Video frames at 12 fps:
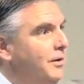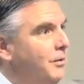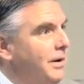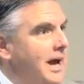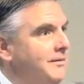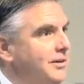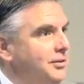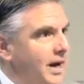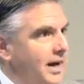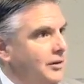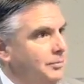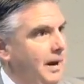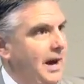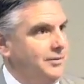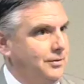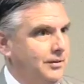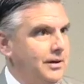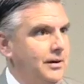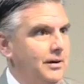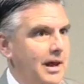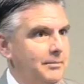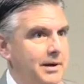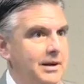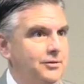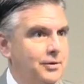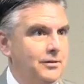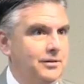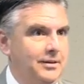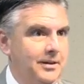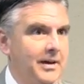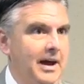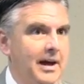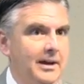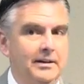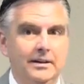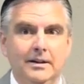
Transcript: We haven't changed pastors here like many churches have had